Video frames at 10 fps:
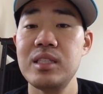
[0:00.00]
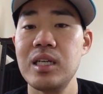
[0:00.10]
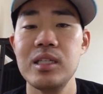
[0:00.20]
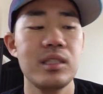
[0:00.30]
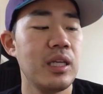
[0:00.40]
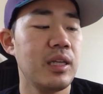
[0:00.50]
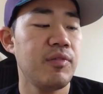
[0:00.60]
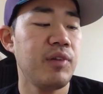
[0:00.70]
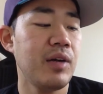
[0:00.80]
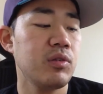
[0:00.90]
seconds in a
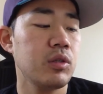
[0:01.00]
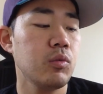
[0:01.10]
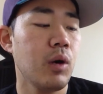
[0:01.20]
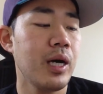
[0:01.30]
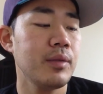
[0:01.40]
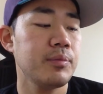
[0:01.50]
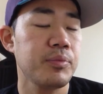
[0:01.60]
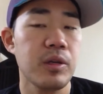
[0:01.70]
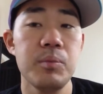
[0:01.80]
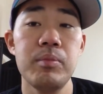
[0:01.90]
500 watt,
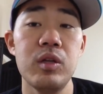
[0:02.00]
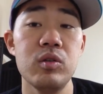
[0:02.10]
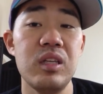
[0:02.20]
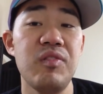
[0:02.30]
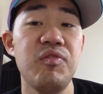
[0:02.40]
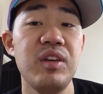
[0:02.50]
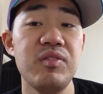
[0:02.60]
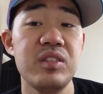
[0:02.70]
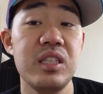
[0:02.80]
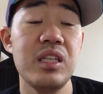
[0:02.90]
but only
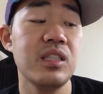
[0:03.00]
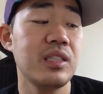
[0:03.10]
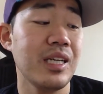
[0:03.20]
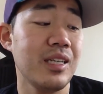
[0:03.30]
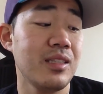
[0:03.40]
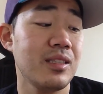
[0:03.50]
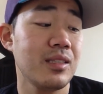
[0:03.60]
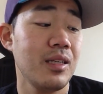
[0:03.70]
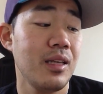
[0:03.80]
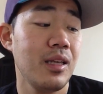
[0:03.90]
15
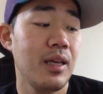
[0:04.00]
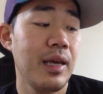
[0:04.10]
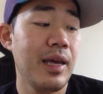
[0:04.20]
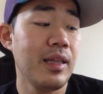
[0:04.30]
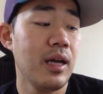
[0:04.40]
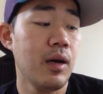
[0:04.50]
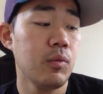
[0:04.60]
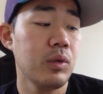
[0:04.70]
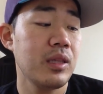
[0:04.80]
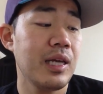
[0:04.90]
seconds in a
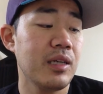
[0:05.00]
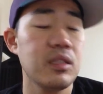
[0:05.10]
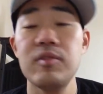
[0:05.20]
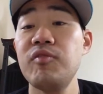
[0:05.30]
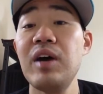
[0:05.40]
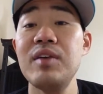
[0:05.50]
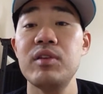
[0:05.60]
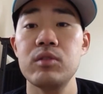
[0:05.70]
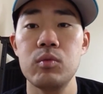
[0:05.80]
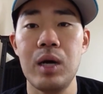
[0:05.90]

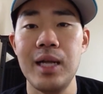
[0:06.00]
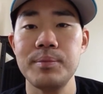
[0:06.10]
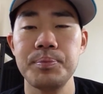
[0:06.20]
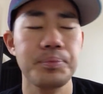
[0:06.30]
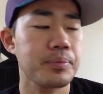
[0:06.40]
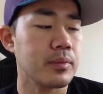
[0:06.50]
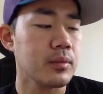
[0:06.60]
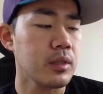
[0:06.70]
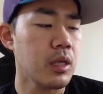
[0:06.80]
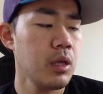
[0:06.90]
1,500 watt,
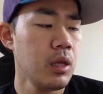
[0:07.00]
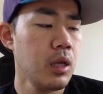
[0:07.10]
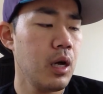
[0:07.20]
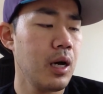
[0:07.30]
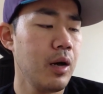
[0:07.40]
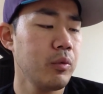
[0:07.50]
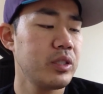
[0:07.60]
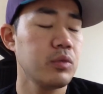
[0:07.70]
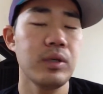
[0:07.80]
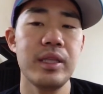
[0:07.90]
which
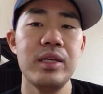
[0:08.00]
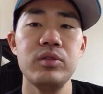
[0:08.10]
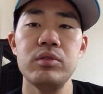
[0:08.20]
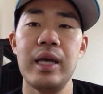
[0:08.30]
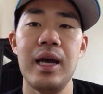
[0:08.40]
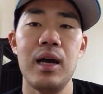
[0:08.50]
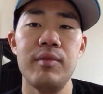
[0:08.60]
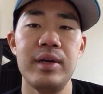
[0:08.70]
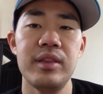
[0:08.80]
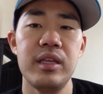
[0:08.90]
is what they usually
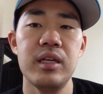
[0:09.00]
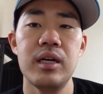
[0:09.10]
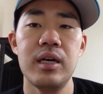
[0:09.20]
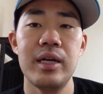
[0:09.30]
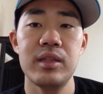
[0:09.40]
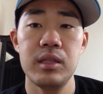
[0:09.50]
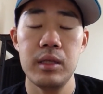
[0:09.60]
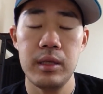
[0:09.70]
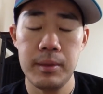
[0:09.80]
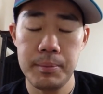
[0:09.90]
have at
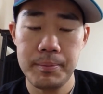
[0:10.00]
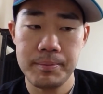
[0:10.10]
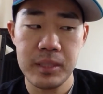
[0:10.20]
the